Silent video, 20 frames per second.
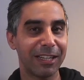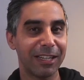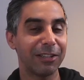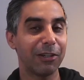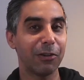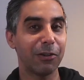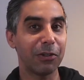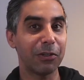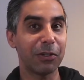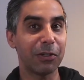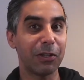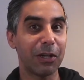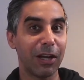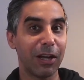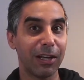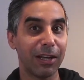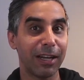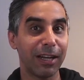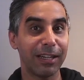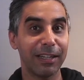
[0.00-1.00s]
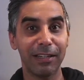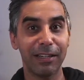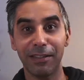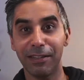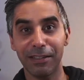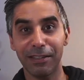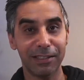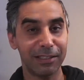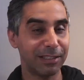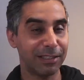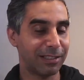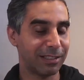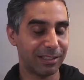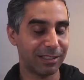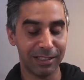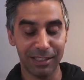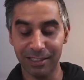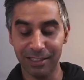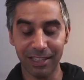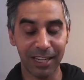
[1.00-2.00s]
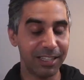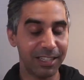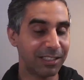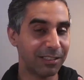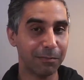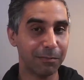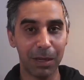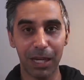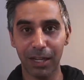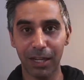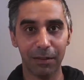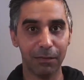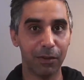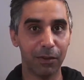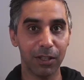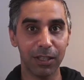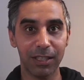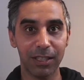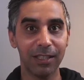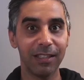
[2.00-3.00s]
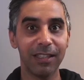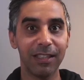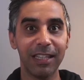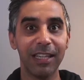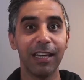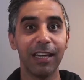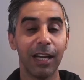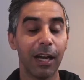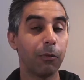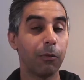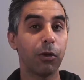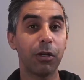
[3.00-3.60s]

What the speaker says: And I don't, and in case of market volatility,